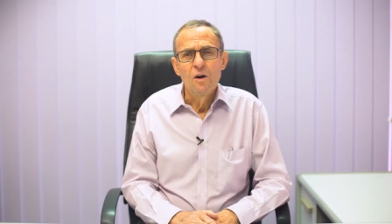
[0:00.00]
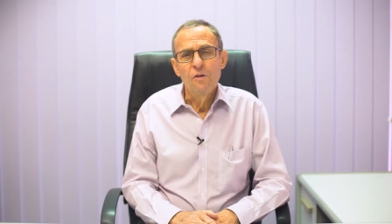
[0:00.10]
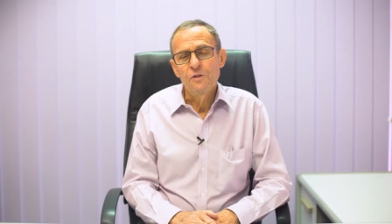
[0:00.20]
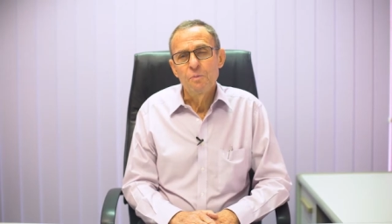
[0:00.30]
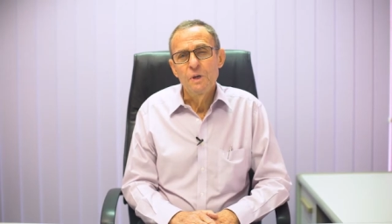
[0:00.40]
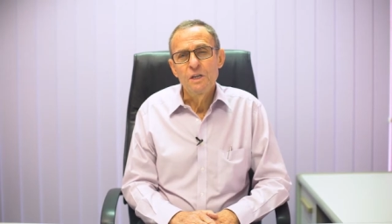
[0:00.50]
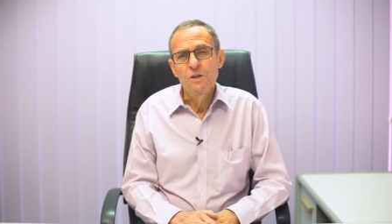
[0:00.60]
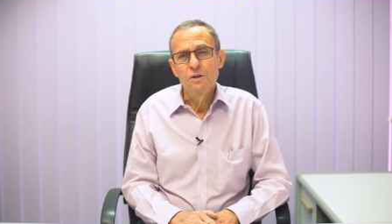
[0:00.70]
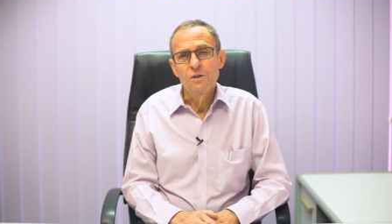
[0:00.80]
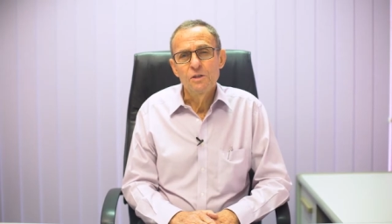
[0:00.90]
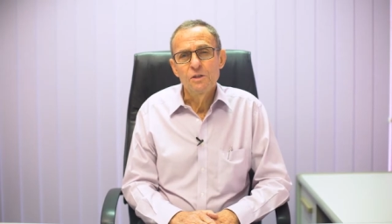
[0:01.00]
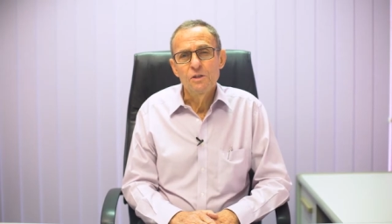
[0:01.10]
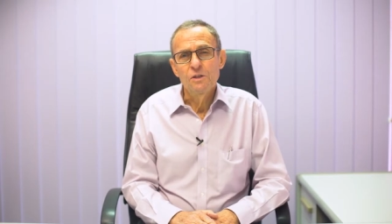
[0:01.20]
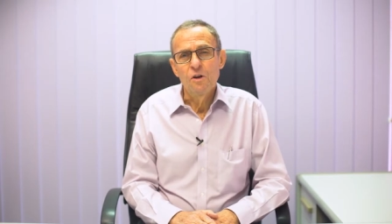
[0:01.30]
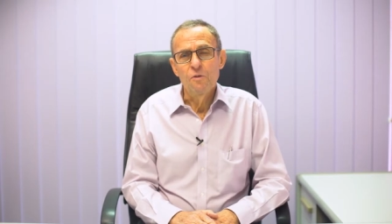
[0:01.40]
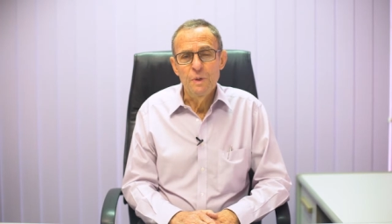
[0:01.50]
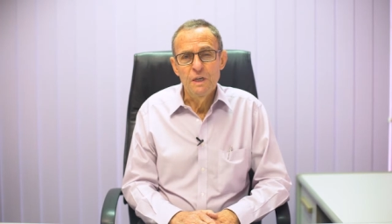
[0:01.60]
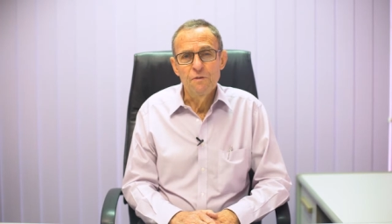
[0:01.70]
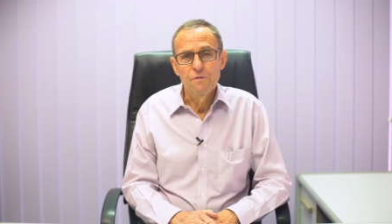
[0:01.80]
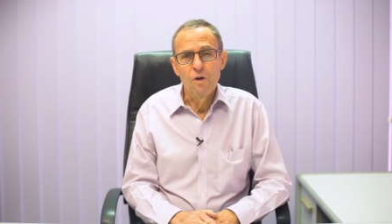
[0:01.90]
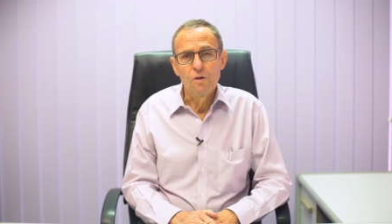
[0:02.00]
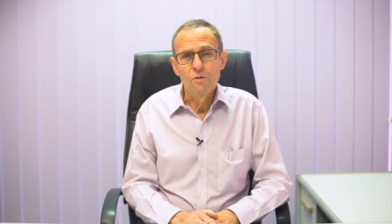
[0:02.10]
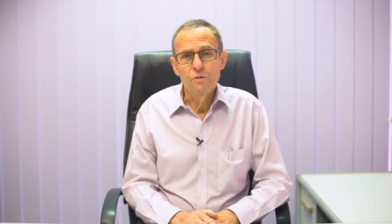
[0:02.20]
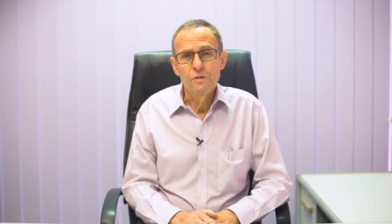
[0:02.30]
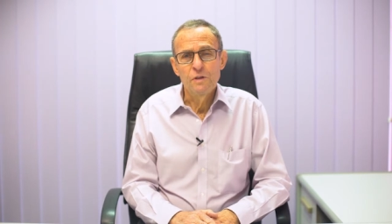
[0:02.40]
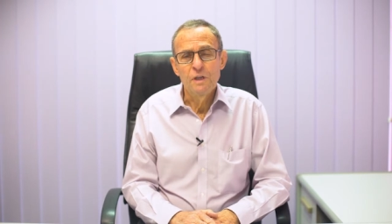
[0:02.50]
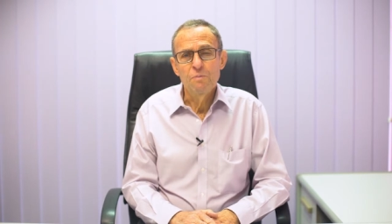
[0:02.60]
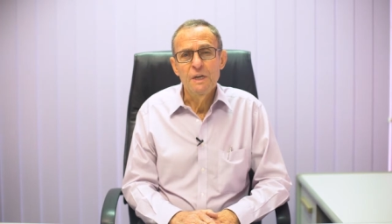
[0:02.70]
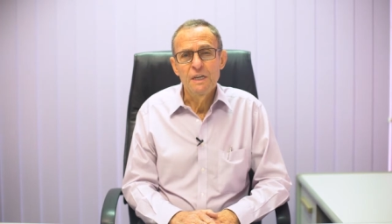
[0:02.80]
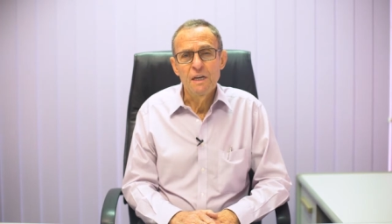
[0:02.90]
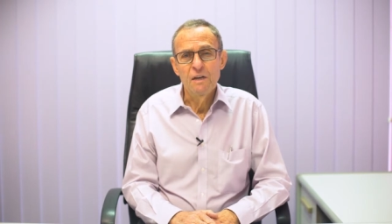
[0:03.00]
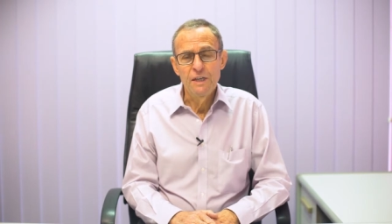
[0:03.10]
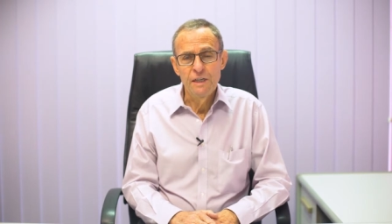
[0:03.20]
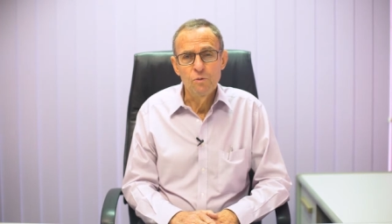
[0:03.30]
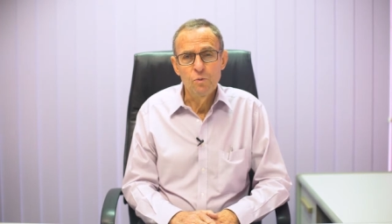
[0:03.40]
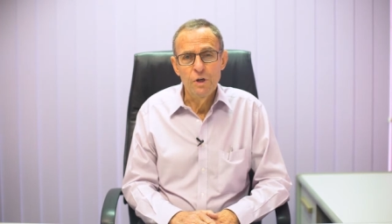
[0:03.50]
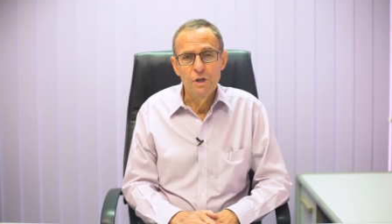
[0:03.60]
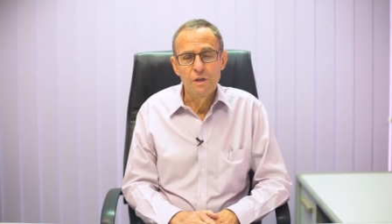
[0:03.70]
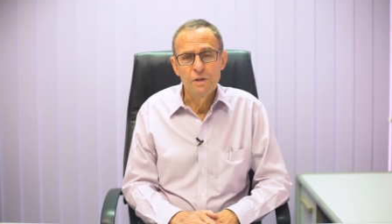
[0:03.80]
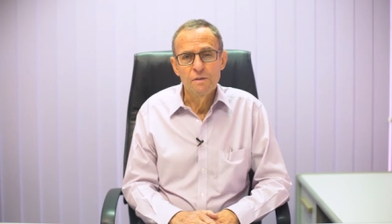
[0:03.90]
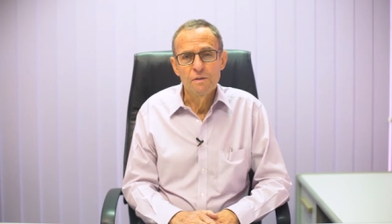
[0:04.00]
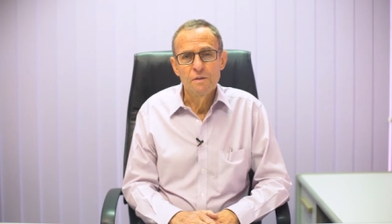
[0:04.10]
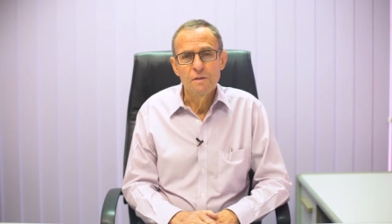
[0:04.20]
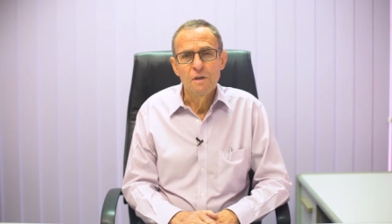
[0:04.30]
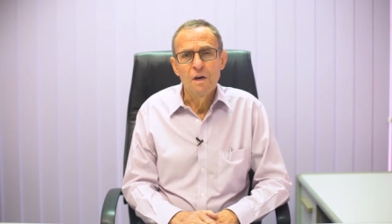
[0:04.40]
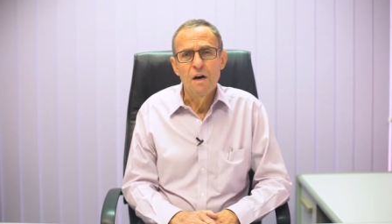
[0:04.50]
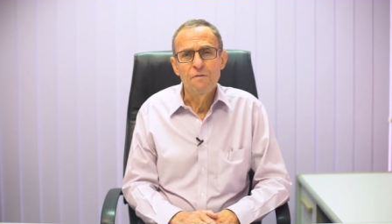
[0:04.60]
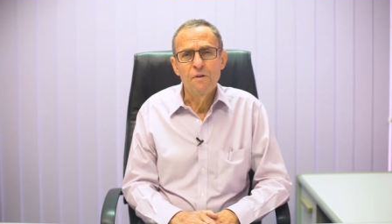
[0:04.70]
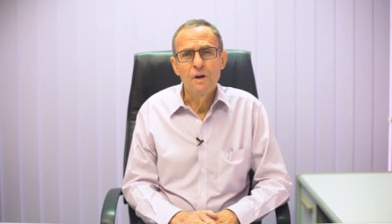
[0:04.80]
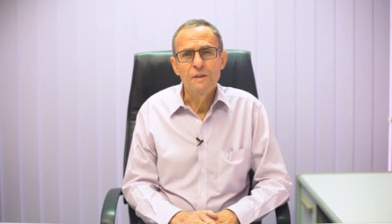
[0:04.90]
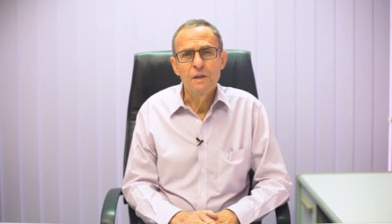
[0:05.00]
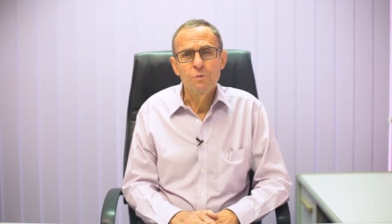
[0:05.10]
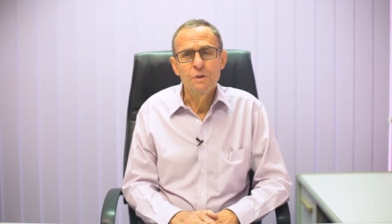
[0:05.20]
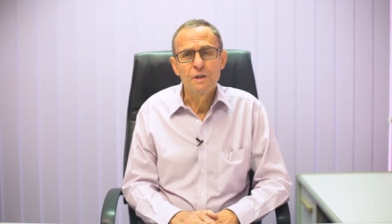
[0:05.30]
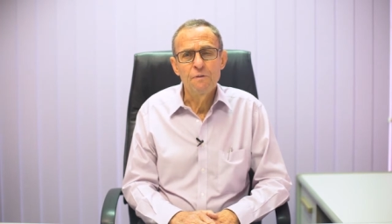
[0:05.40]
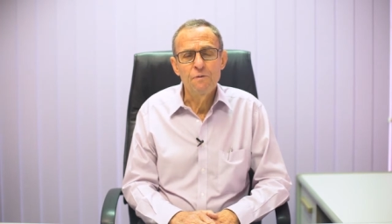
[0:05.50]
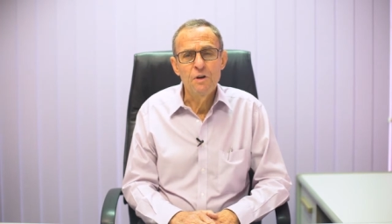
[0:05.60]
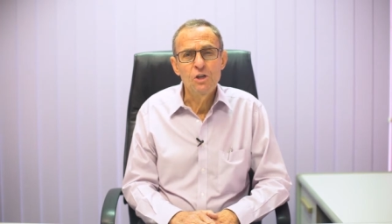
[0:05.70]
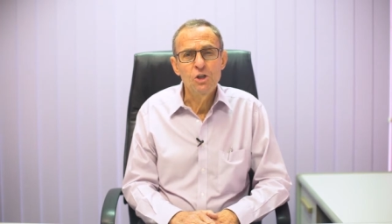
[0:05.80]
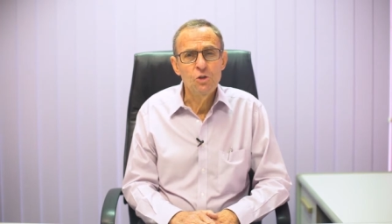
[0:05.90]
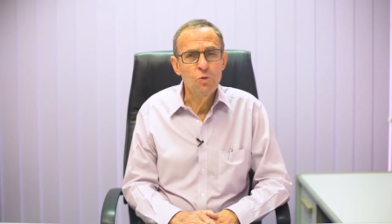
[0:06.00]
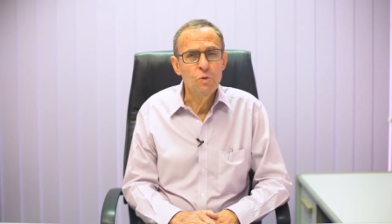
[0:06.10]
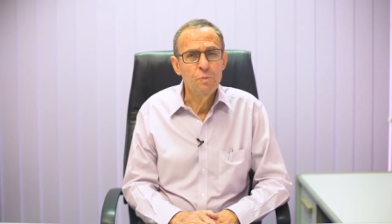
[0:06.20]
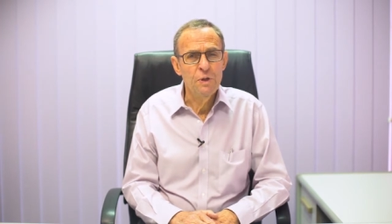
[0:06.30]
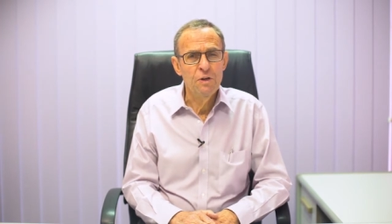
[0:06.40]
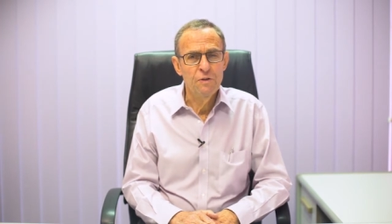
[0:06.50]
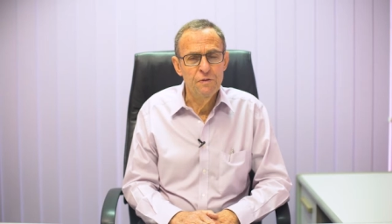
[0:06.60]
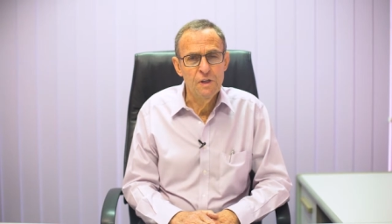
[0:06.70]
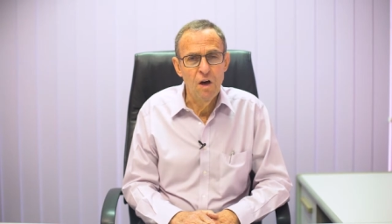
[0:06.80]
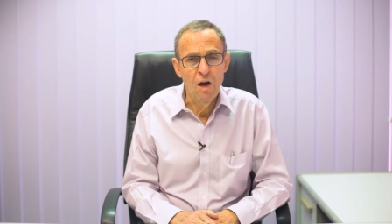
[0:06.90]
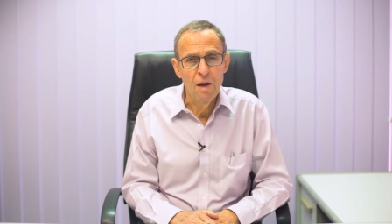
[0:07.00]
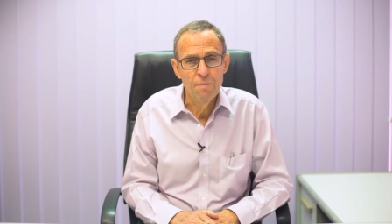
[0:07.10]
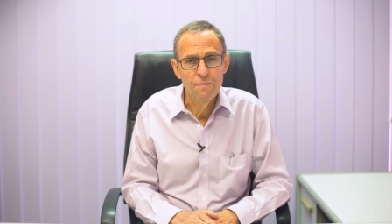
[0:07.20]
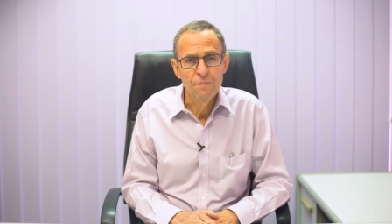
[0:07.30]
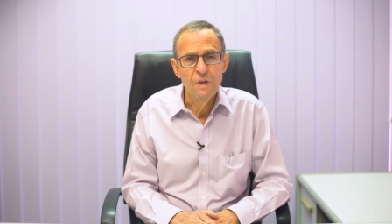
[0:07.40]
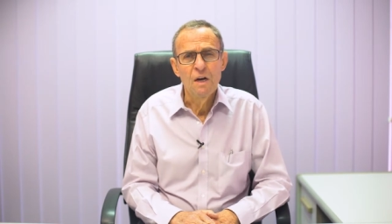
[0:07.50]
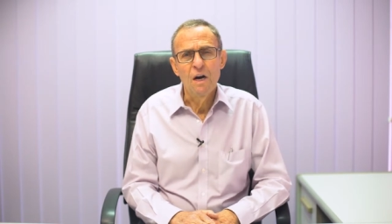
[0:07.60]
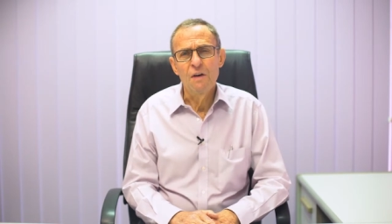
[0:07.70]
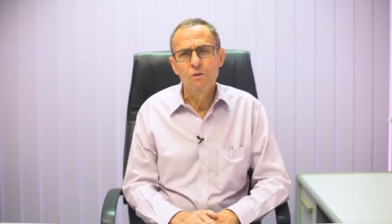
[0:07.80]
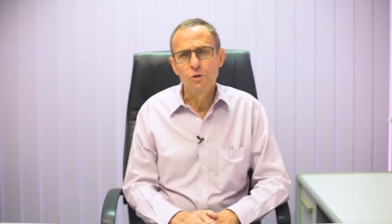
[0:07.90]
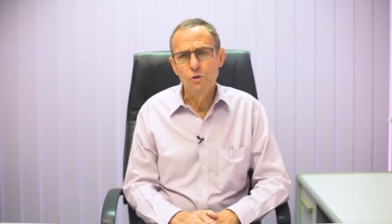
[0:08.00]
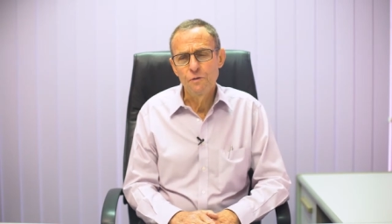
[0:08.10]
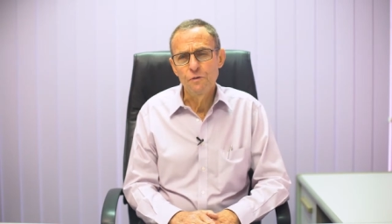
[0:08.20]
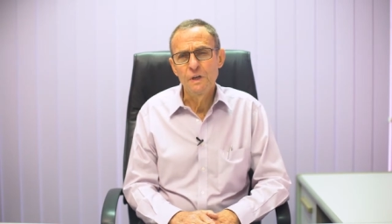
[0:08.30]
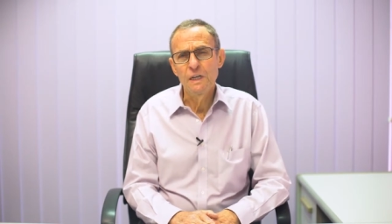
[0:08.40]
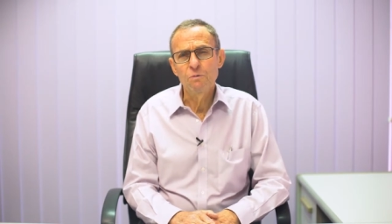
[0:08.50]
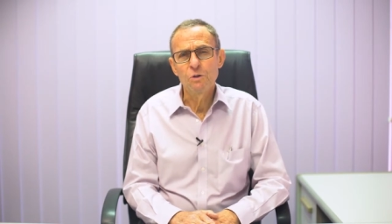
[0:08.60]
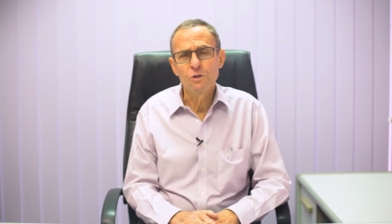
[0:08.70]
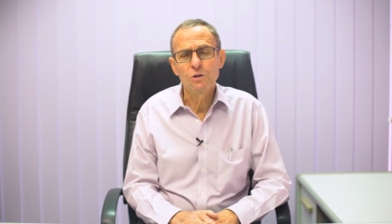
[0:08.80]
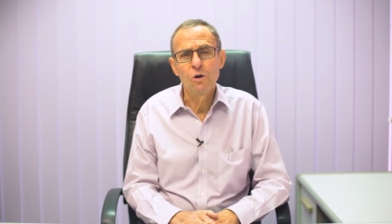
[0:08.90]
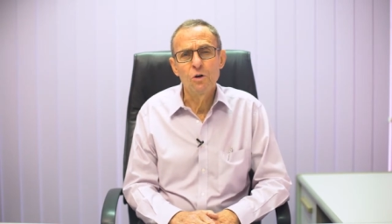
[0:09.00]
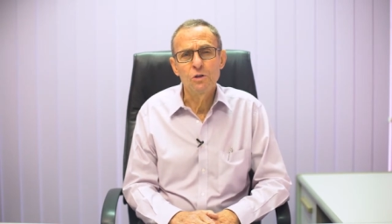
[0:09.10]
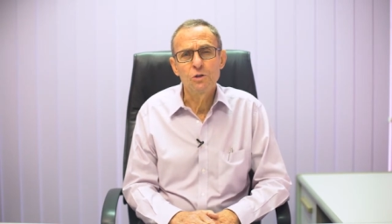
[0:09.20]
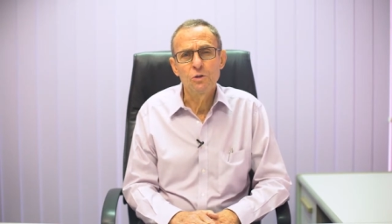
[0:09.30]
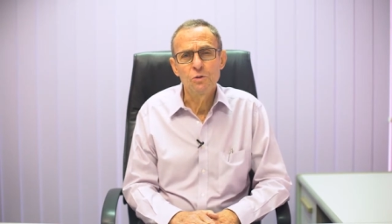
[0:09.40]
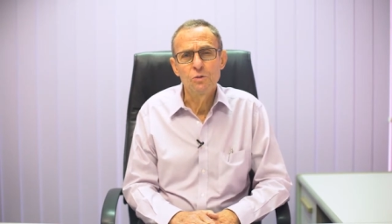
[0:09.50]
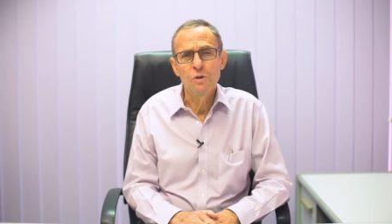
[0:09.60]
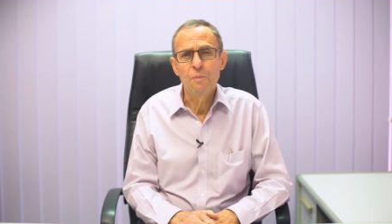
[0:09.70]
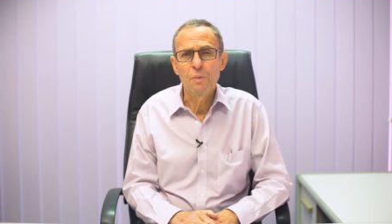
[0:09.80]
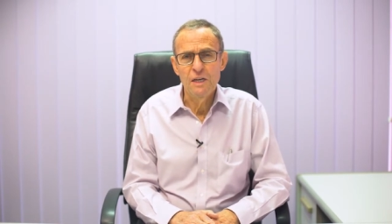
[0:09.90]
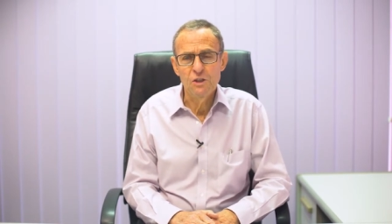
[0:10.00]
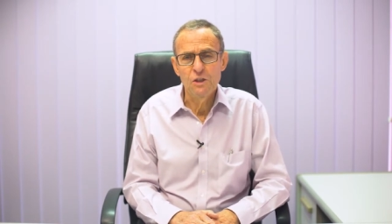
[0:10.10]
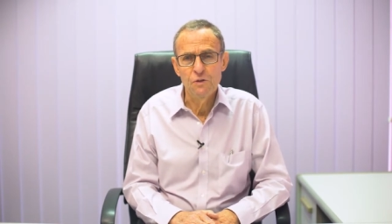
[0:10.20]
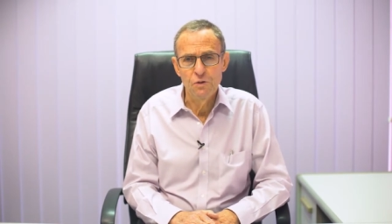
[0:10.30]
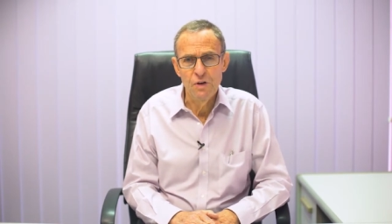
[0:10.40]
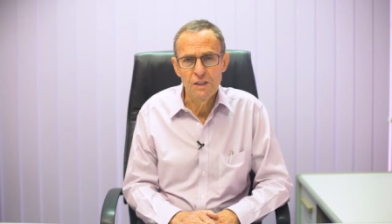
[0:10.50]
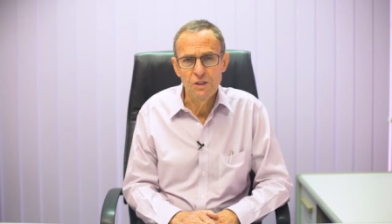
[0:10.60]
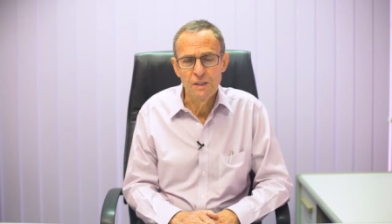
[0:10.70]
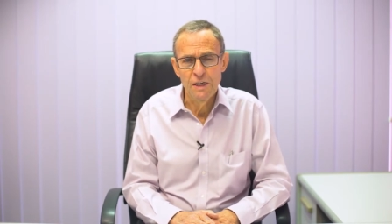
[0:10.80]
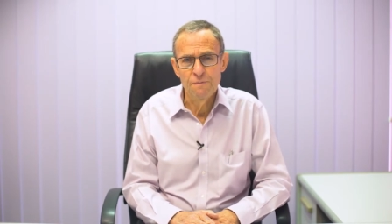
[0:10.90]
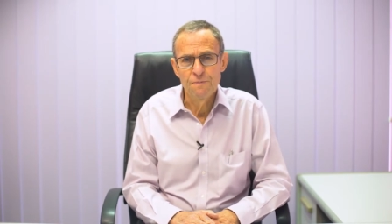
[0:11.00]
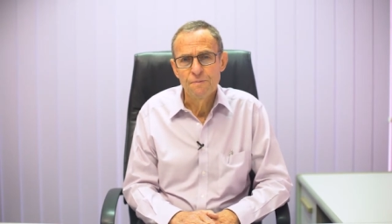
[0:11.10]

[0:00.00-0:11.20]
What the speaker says: after many years of being involved in medical legal work, I find that within a very short period of time, I have a good feeling with regard to a patient's veracity.